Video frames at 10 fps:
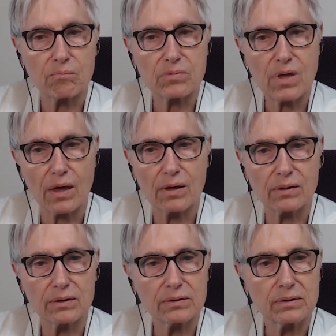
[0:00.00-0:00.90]

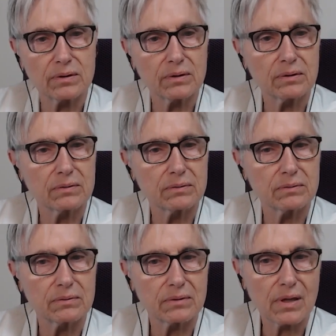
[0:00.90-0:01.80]
kale,
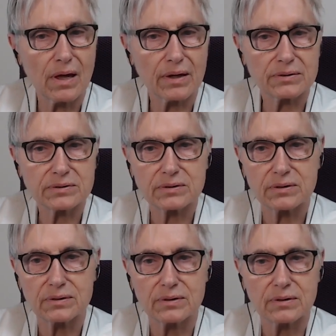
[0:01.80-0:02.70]
lettuce,
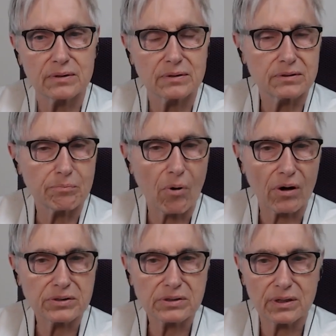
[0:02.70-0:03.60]

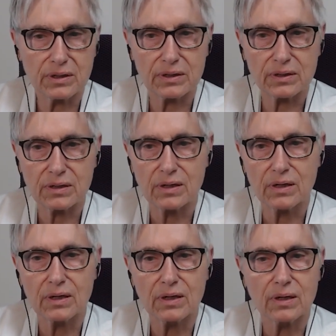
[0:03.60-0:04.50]
parsley,
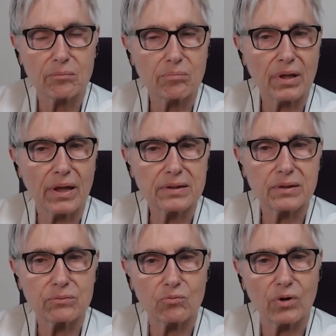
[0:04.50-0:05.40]
blend
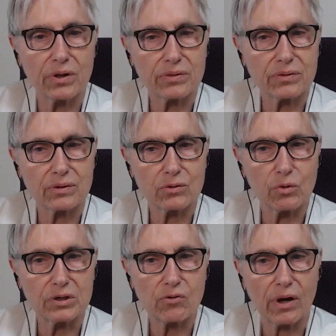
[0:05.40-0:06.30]
it with
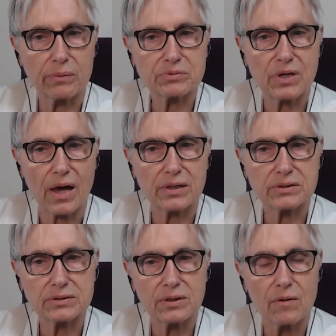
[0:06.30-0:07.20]
green grapes,
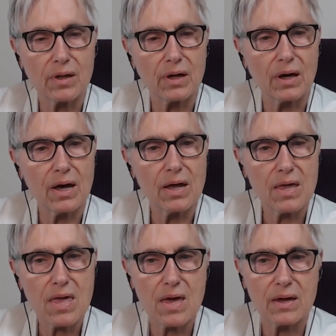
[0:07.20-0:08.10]
ice,
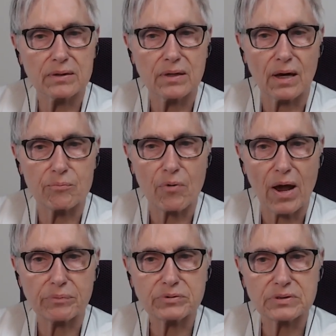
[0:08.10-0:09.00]
and
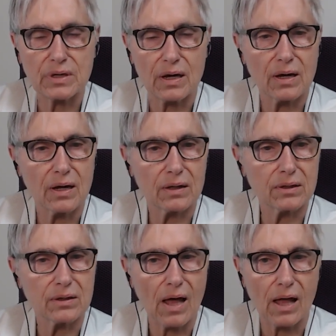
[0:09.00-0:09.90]
perhaps a
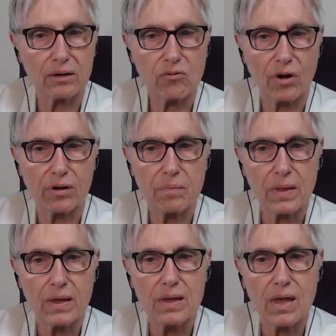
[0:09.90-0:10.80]
little olive oil,
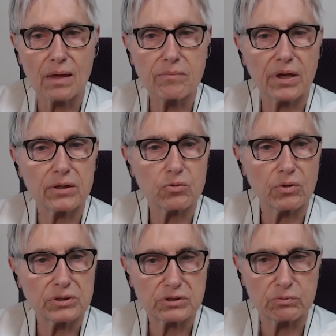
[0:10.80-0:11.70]
and make a
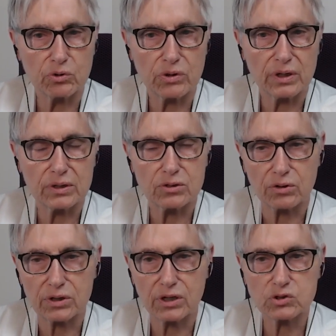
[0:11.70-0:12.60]
green smoothie.
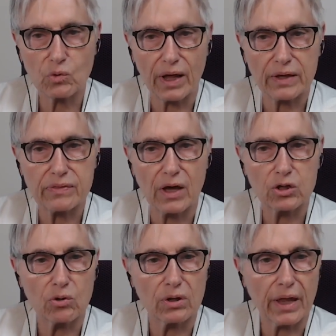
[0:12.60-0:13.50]
Your kids will like
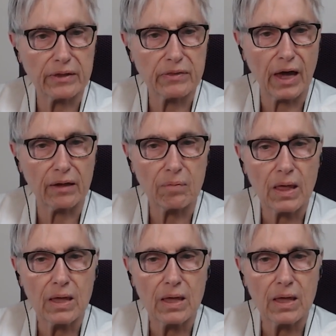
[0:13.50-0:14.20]
that. You'll like that.